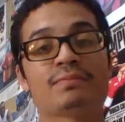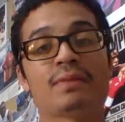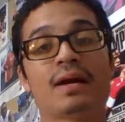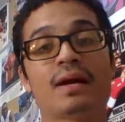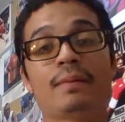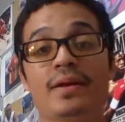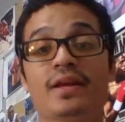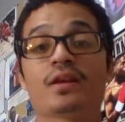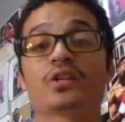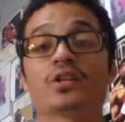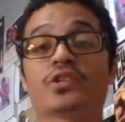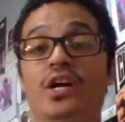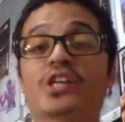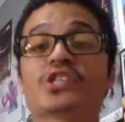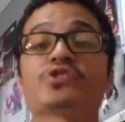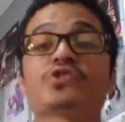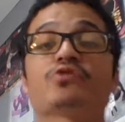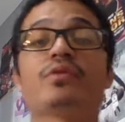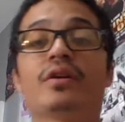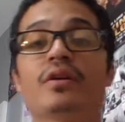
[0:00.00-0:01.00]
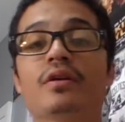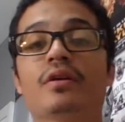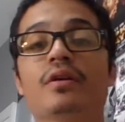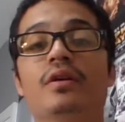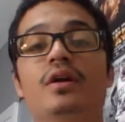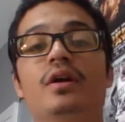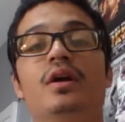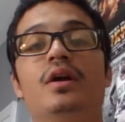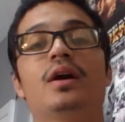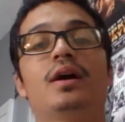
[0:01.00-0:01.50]
my opinion on Josh Greer.
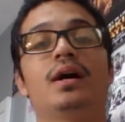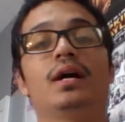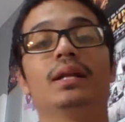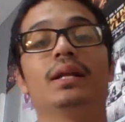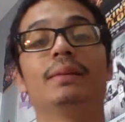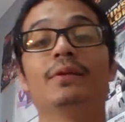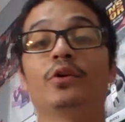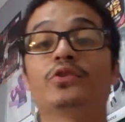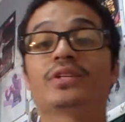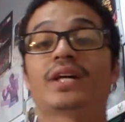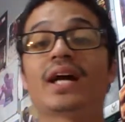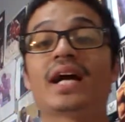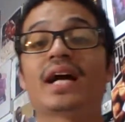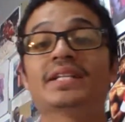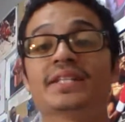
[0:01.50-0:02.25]
Let me know what you guys